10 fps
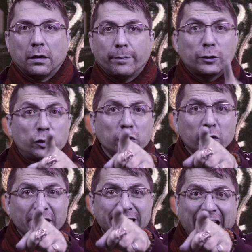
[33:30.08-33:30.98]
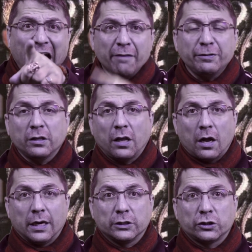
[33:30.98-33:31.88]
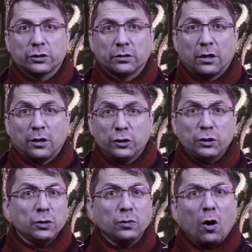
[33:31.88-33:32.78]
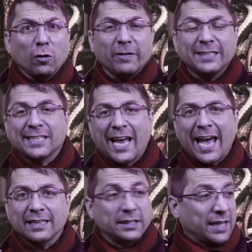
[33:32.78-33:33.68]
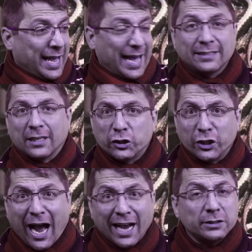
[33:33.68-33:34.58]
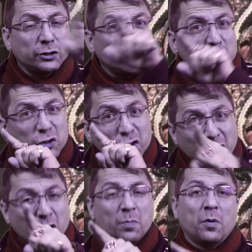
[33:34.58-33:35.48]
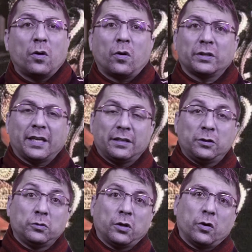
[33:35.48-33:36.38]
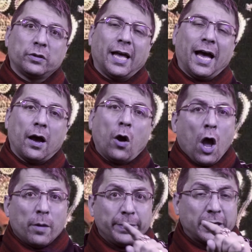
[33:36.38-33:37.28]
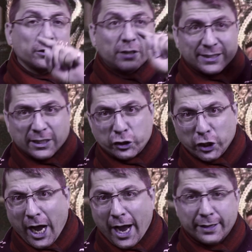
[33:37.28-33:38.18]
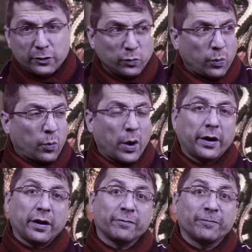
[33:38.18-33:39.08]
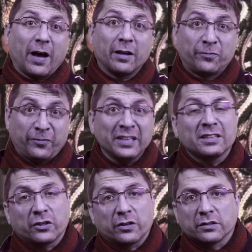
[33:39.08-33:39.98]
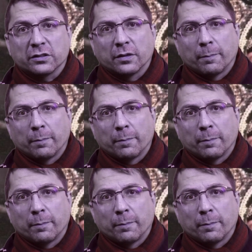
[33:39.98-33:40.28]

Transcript: But you already have the knowledge. You always had it. As a child, you knew more than you know now, because as a child, you were unfiltered.